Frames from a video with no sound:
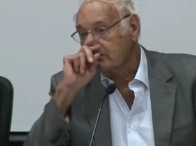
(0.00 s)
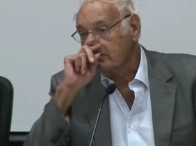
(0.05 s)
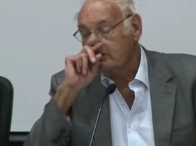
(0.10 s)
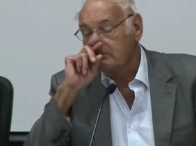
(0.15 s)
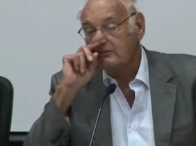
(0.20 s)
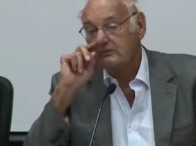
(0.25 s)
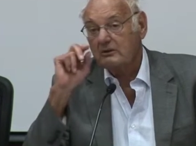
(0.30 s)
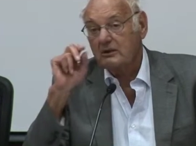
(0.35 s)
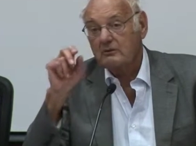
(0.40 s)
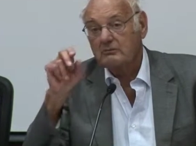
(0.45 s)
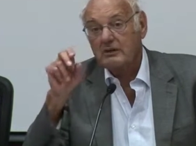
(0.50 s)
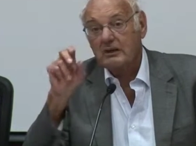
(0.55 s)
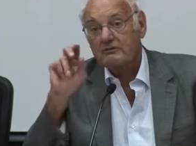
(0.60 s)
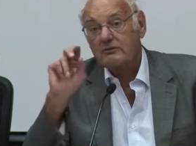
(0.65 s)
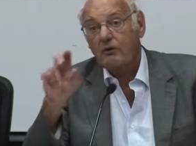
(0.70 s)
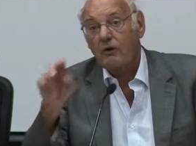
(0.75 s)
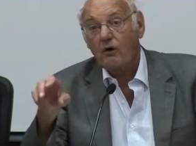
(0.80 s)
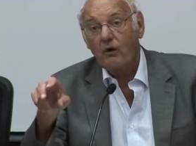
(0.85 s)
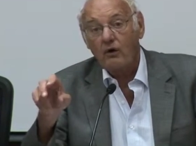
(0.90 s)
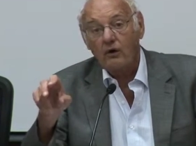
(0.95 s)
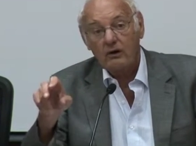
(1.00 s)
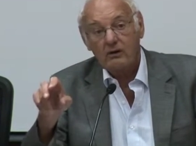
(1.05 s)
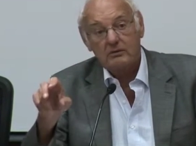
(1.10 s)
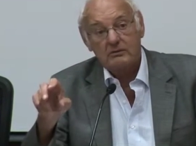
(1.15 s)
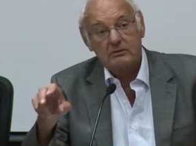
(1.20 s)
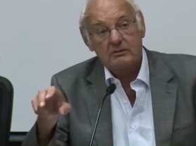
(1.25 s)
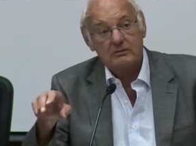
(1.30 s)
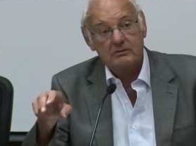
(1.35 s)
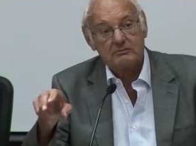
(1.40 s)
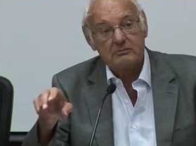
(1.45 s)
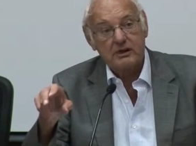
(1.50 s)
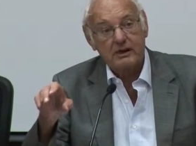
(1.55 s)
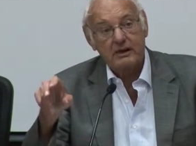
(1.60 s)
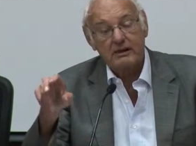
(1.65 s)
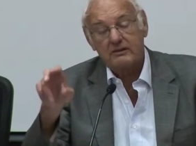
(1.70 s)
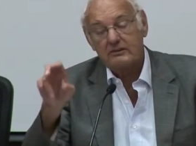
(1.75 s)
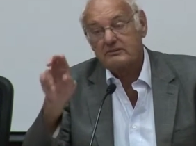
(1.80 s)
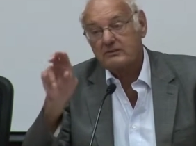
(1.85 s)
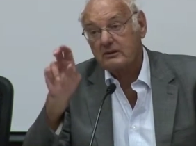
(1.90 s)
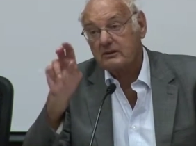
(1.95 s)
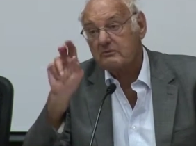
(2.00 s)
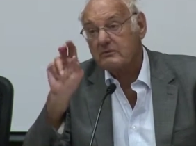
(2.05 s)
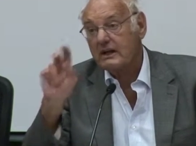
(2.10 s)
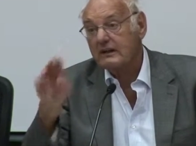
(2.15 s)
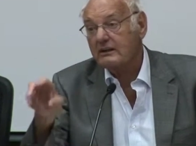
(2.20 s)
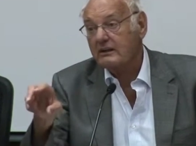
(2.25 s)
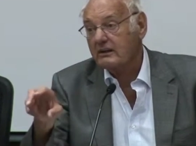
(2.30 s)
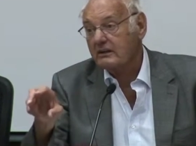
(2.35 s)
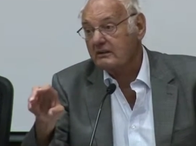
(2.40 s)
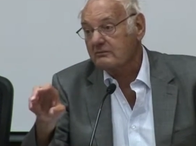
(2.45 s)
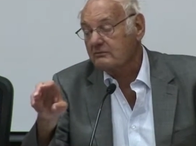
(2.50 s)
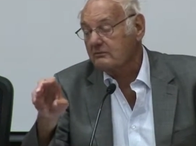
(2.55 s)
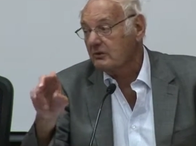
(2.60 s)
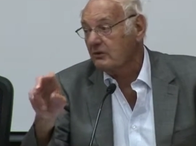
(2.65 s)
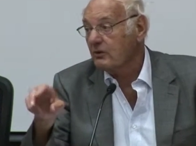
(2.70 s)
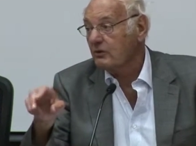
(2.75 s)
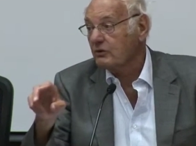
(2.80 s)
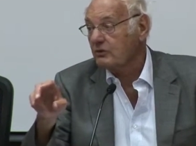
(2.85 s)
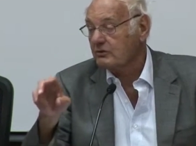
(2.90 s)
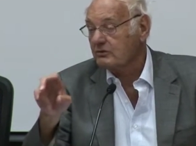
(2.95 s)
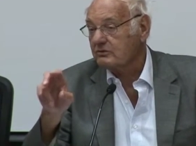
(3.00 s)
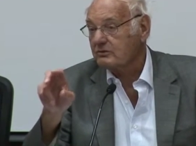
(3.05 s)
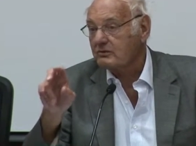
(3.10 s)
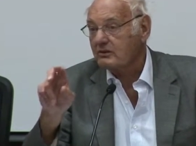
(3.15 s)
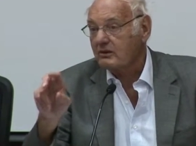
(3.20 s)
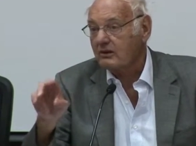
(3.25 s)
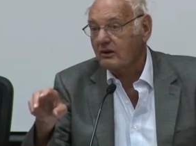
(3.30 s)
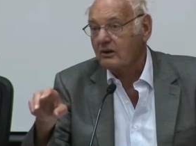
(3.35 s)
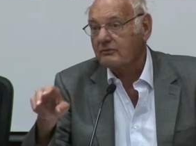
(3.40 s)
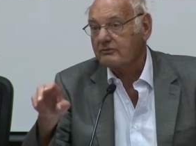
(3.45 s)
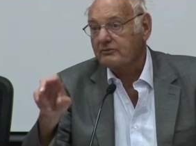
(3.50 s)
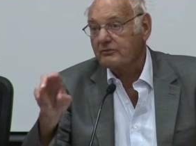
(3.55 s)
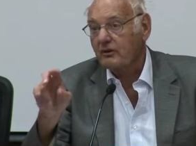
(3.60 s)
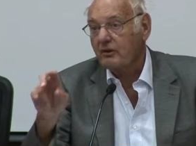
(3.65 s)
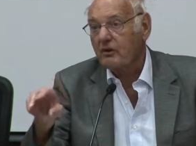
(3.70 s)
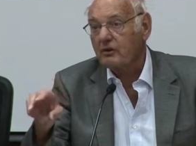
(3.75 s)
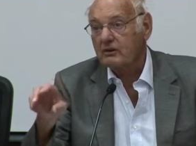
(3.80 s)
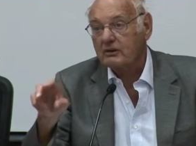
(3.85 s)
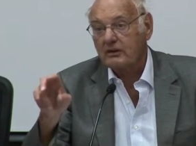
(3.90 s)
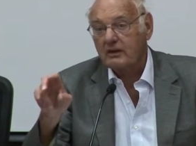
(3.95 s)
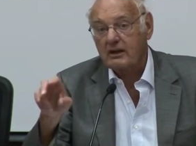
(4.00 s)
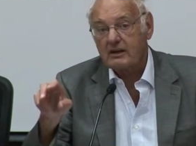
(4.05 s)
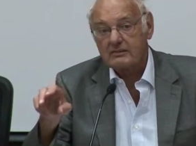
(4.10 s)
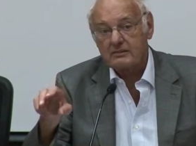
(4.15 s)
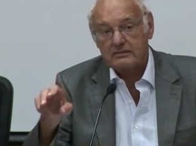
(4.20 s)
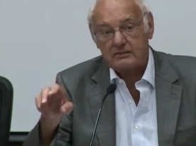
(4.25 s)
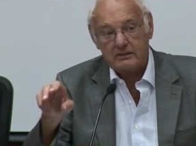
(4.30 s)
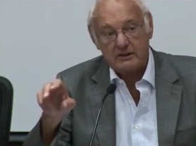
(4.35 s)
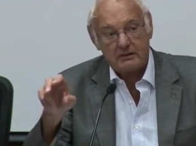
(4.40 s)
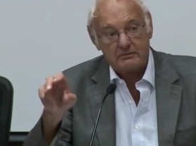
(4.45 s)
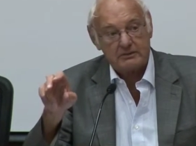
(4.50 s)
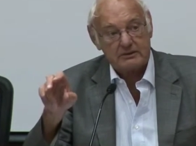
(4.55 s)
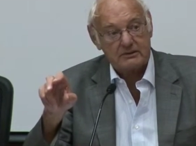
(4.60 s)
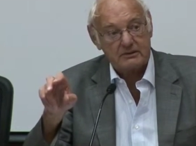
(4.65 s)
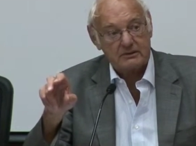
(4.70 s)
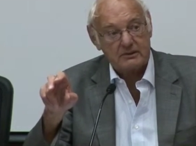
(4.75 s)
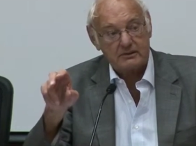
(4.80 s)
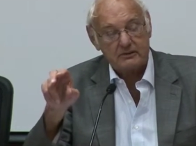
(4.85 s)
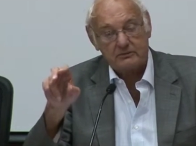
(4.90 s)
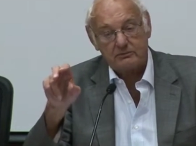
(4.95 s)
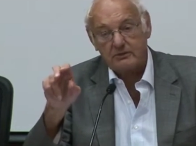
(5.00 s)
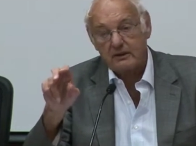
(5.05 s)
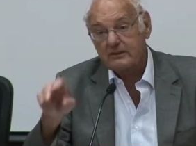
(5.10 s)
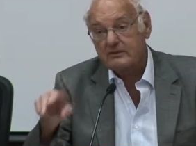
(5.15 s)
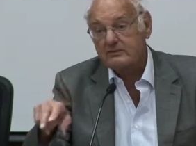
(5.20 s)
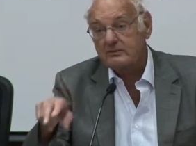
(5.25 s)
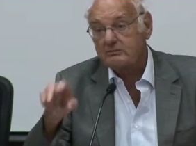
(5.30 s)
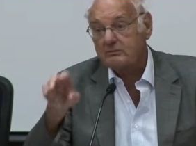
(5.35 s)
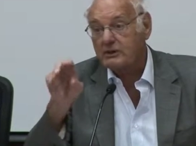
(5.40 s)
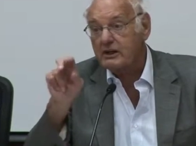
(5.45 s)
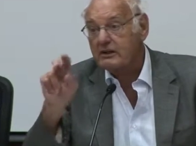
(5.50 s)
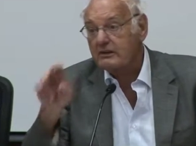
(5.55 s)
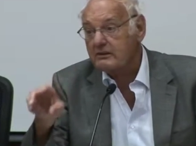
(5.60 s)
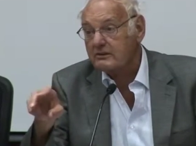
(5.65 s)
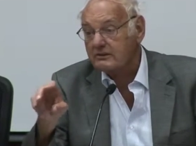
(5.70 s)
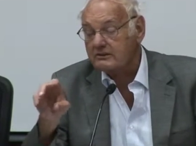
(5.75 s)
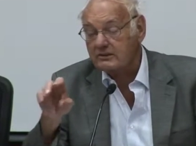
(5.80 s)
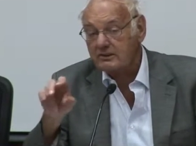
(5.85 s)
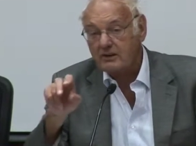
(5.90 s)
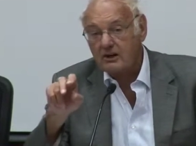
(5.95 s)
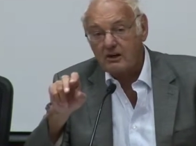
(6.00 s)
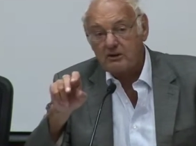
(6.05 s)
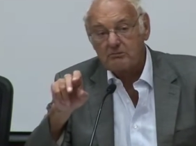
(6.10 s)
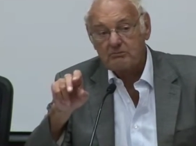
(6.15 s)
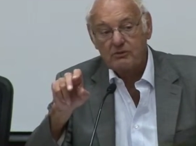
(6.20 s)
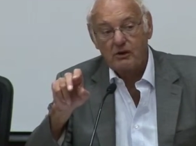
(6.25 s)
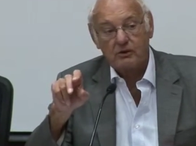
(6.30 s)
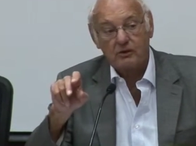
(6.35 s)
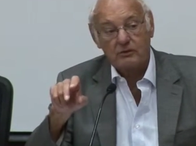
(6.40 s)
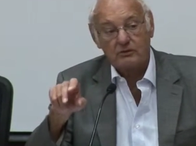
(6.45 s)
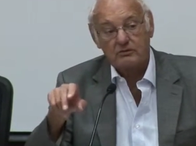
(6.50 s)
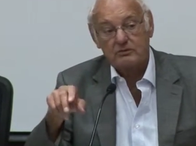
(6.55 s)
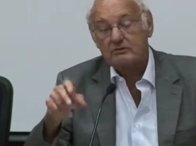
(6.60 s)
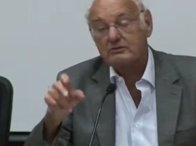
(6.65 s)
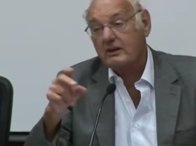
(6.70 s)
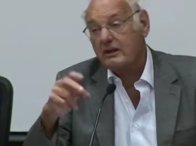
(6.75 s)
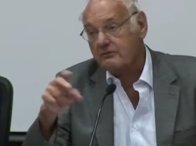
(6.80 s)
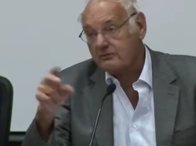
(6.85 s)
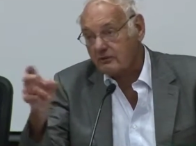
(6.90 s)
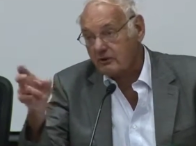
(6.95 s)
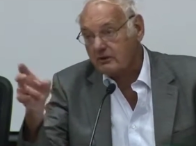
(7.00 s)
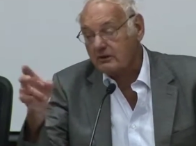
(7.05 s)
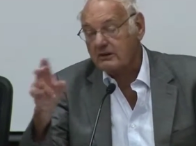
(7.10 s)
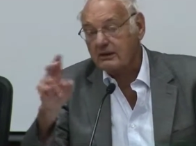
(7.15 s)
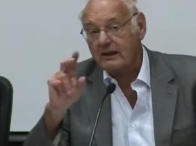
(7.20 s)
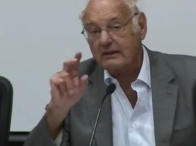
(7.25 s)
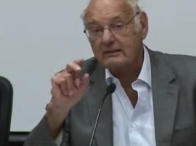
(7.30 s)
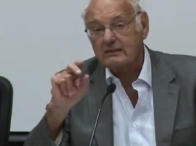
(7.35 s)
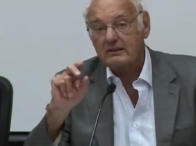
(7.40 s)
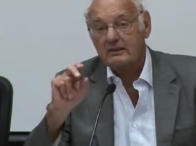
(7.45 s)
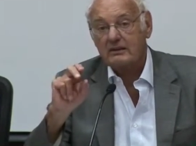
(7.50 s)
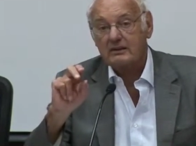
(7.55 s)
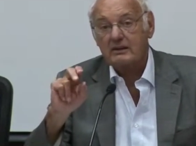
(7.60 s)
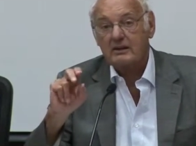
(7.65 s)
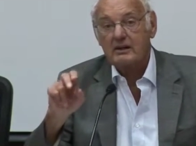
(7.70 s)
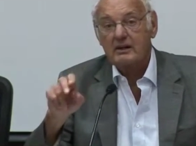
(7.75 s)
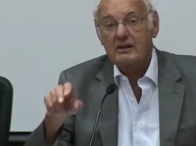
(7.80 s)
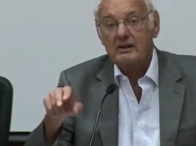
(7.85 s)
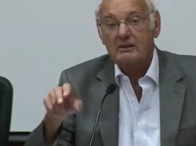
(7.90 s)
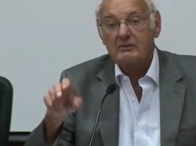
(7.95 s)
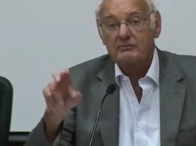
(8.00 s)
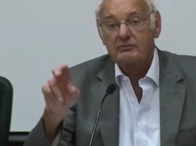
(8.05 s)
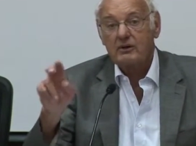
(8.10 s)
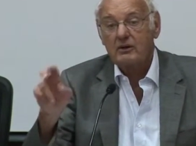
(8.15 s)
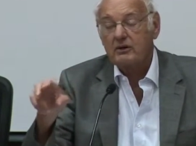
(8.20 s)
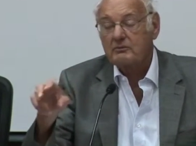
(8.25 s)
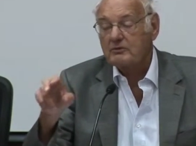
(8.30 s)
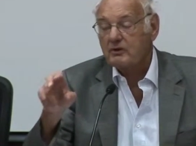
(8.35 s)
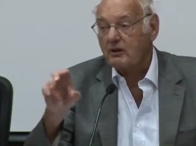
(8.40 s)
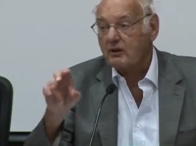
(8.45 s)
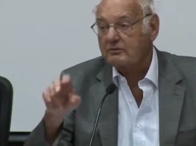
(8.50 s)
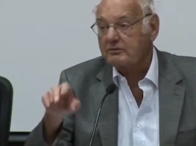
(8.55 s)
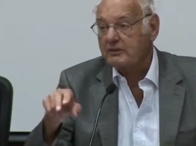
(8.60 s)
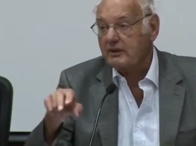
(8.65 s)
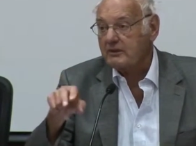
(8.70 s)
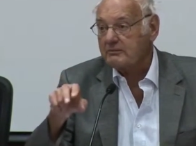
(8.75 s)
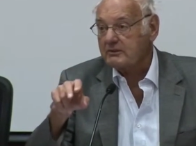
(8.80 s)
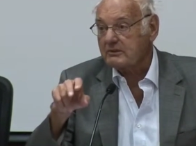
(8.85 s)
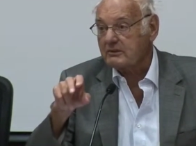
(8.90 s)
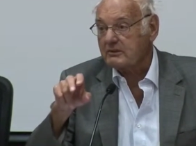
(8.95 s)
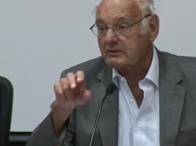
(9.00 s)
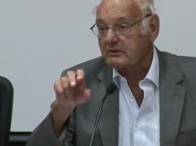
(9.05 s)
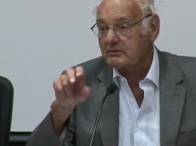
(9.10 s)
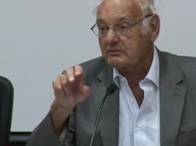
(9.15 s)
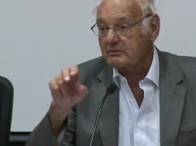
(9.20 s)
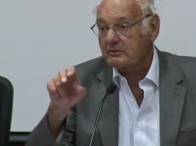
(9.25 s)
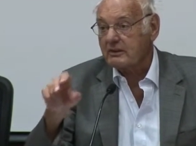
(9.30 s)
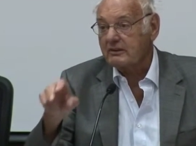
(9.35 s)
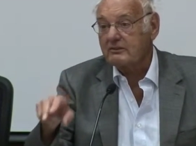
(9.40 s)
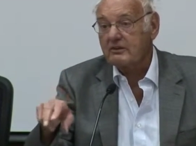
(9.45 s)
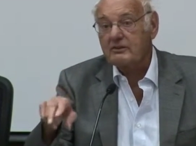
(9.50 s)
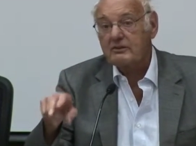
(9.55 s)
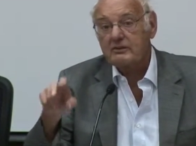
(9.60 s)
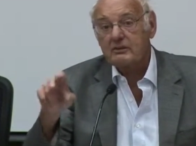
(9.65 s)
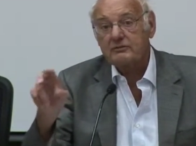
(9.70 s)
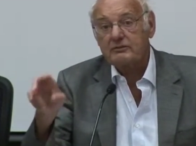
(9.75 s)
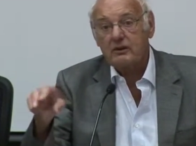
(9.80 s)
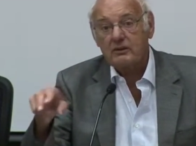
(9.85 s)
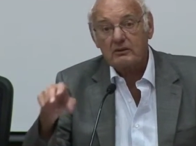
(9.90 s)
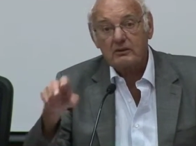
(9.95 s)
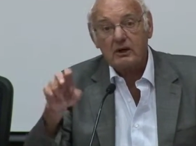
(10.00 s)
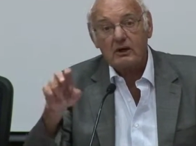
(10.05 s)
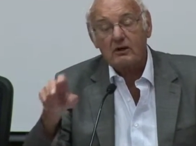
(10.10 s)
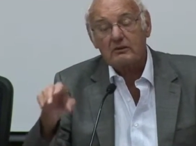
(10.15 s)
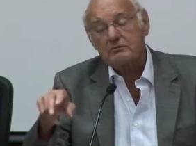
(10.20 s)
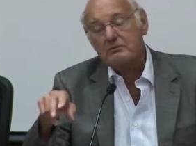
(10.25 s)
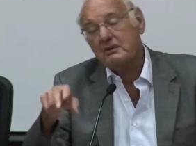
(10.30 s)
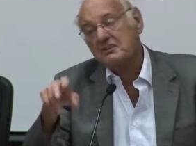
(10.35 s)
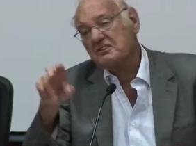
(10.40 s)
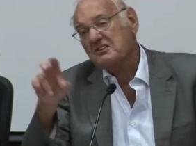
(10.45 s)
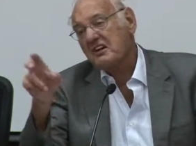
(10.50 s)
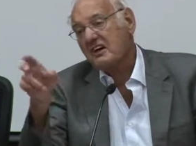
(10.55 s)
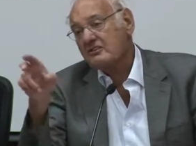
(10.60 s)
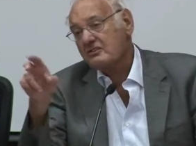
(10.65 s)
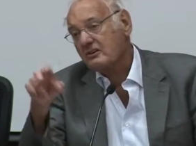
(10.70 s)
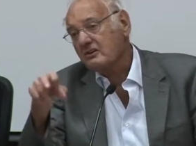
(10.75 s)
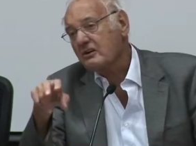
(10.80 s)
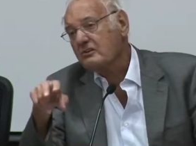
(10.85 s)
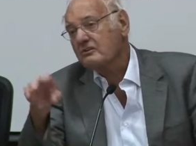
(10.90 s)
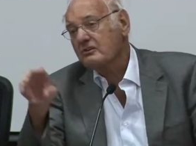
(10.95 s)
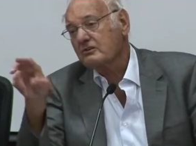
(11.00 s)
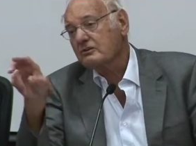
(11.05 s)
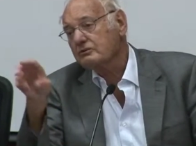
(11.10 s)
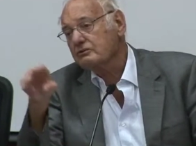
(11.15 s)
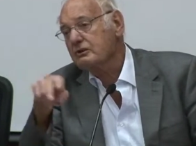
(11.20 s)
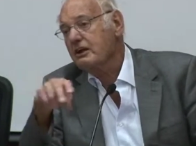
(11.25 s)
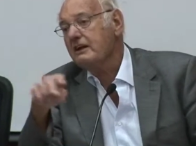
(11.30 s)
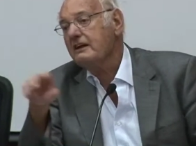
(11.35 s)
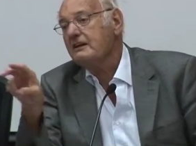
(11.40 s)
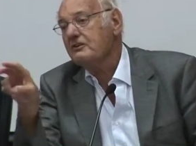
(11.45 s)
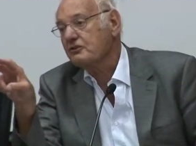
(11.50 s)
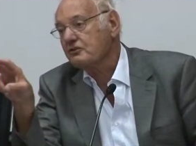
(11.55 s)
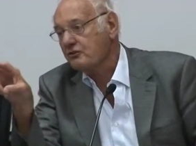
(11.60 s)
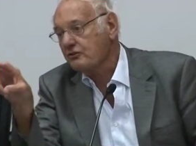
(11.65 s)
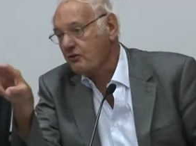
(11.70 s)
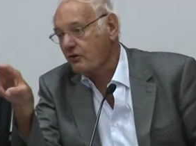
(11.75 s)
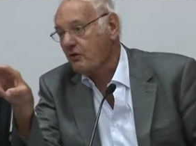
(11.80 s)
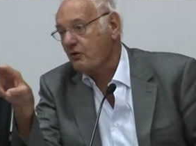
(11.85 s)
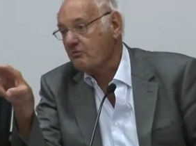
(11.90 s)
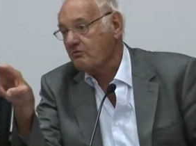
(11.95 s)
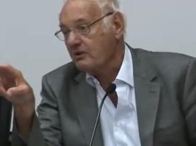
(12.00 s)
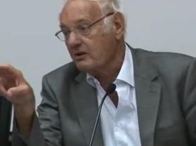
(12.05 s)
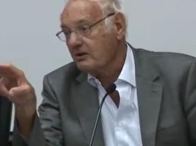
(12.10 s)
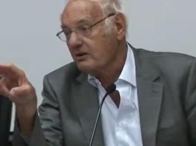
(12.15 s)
uh, above all by the American mode of organizing capitalism and the British mode, therefore Atlantic, form of capitalism. And then they found out, but there's also a Rhenish form,